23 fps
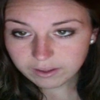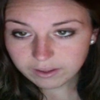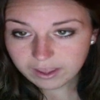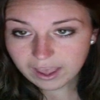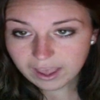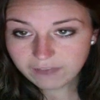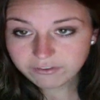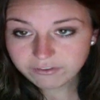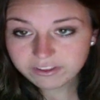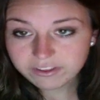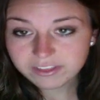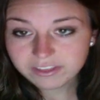
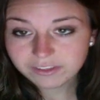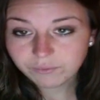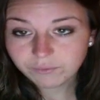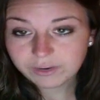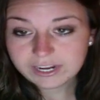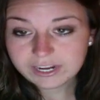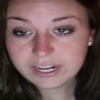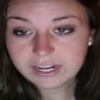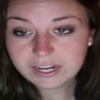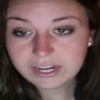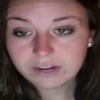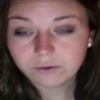everything we
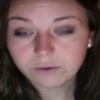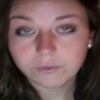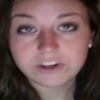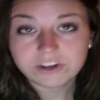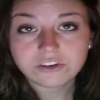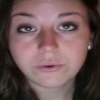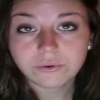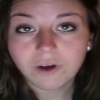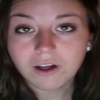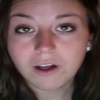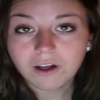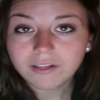need. We do
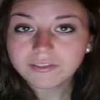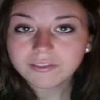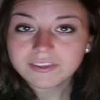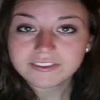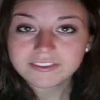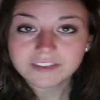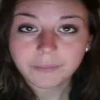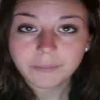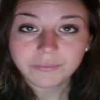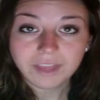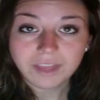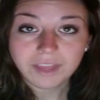all of these
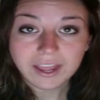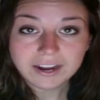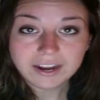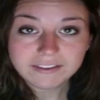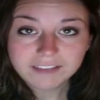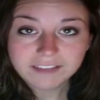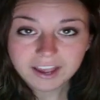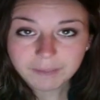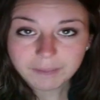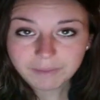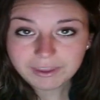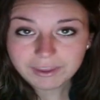steps ahead of
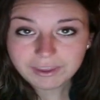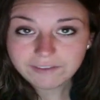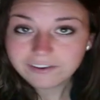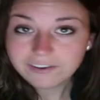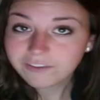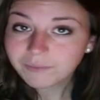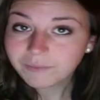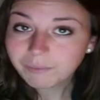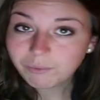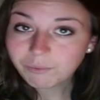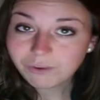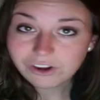time, even if
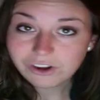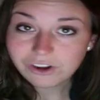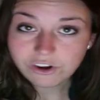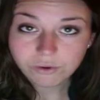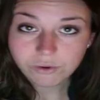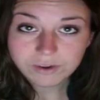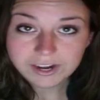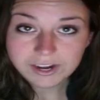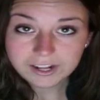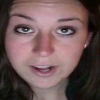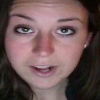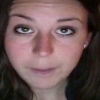maybe we don't
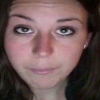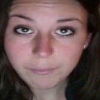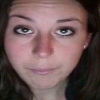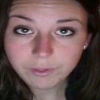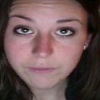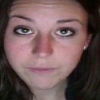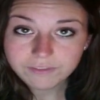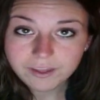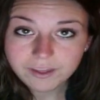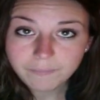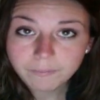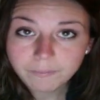need a couple of
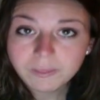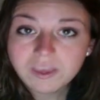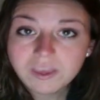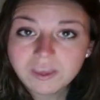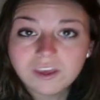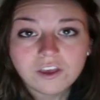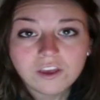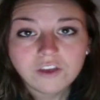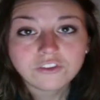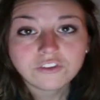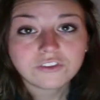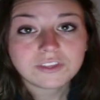them,
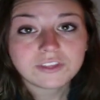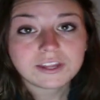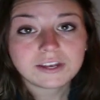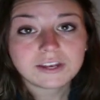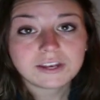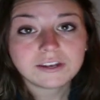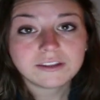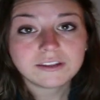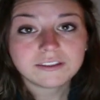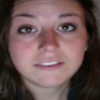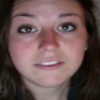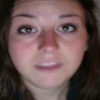so that
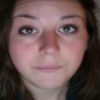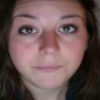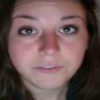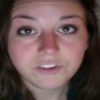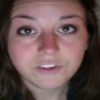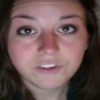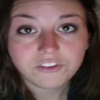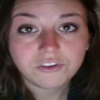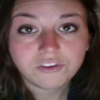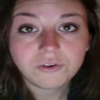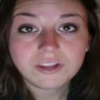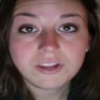
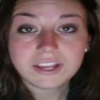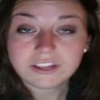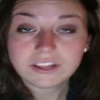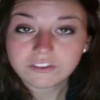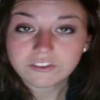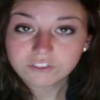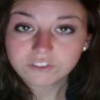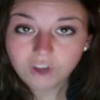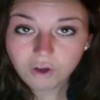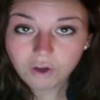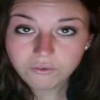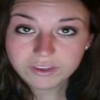substituting and
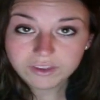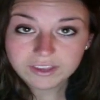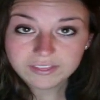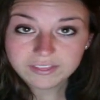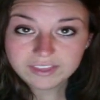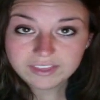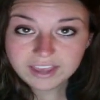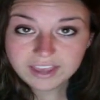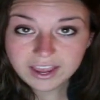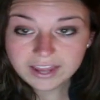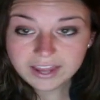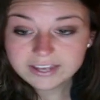solving in
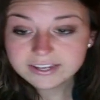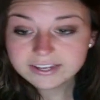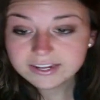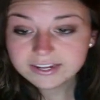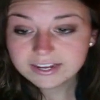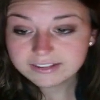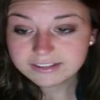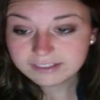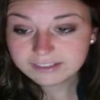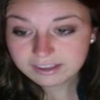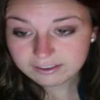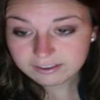the end
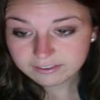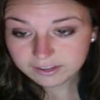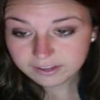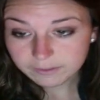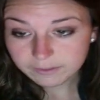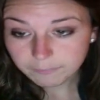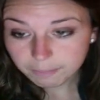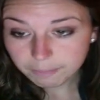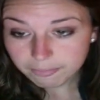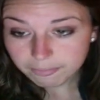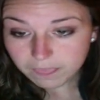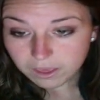is easy.
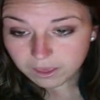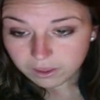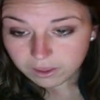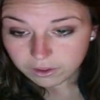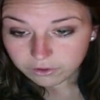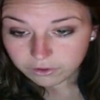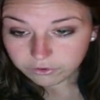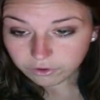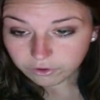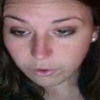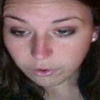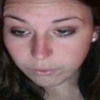
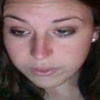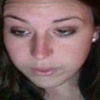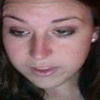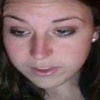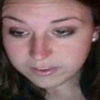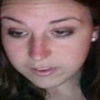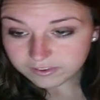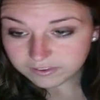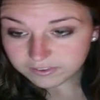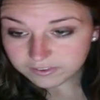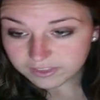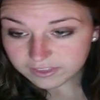So this
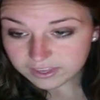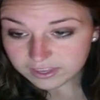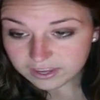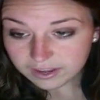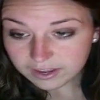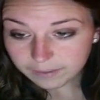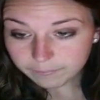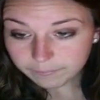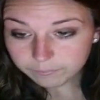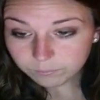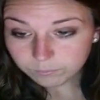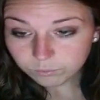is the
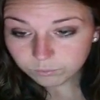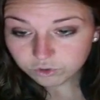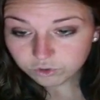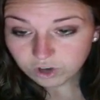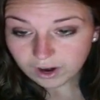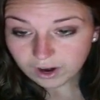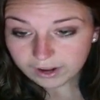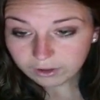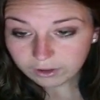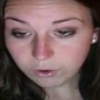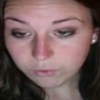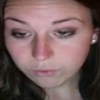um,
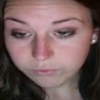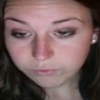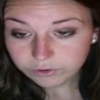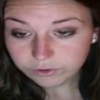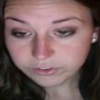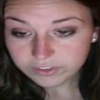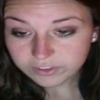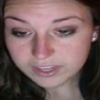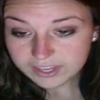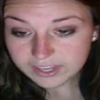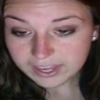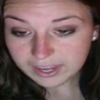triangle for
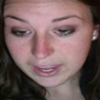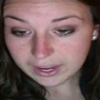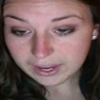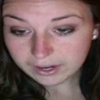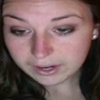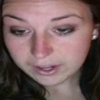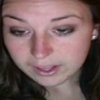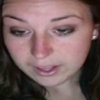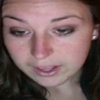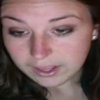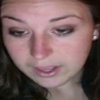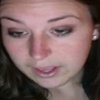secant.
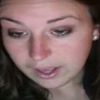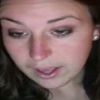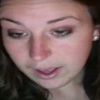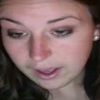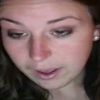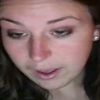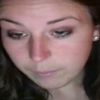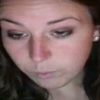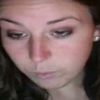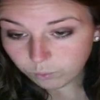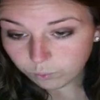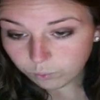
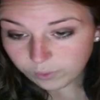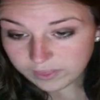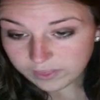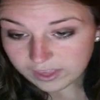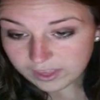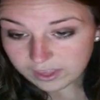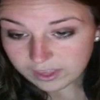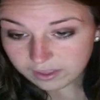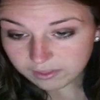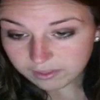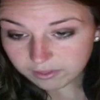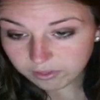Um, when the
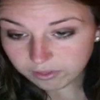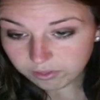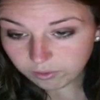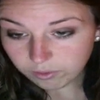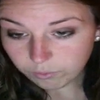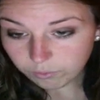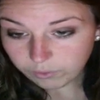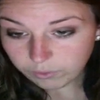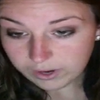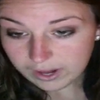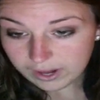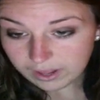
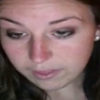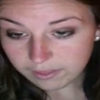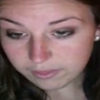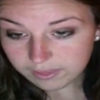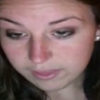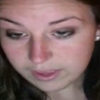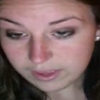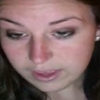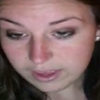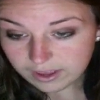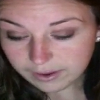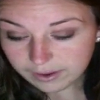when
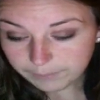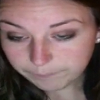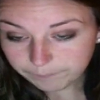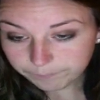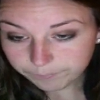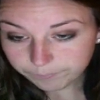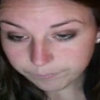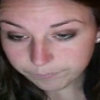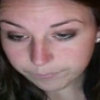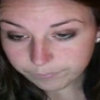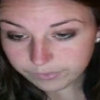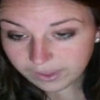the um,
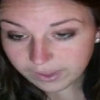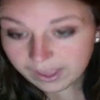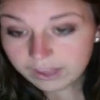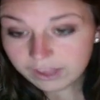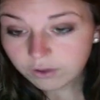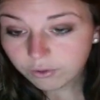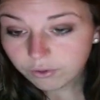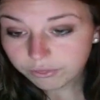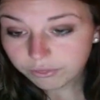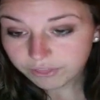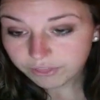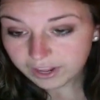
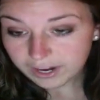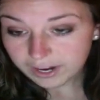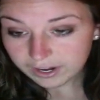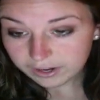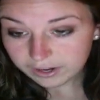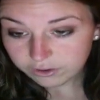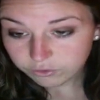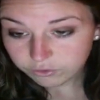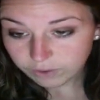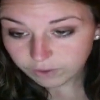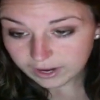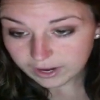angle theta
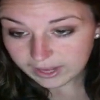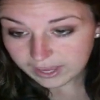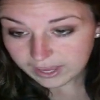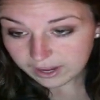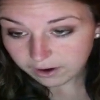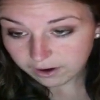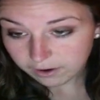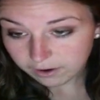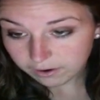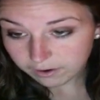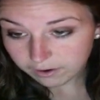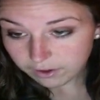is right
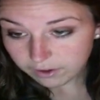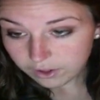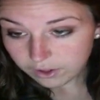here,